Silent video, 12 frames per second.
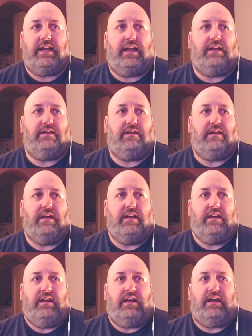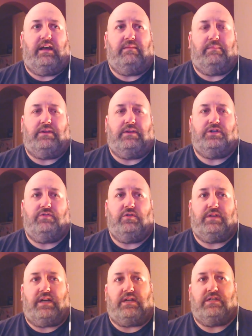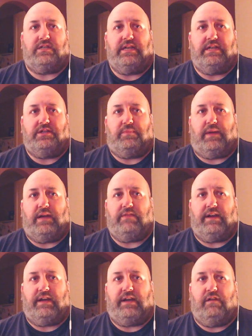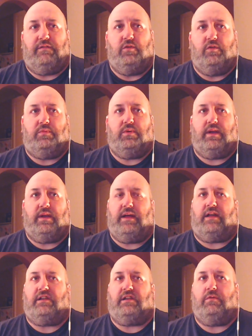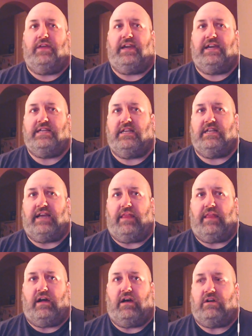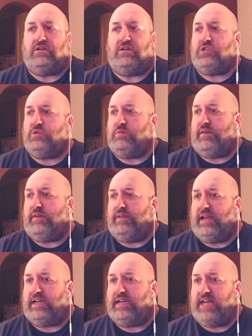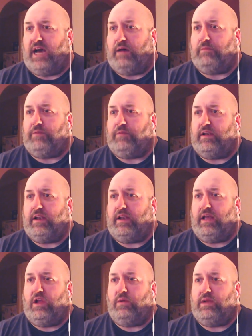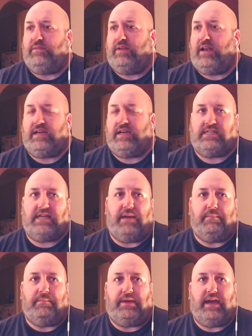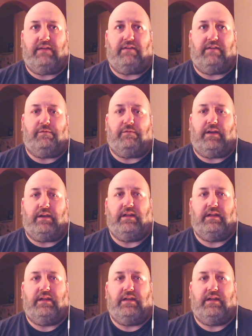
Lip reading: London. But Giroud does need to play regular football, and I don't think he's going to get that at Arsenal with having Lacazette up front, let alone having Lacazette and Pierre up front.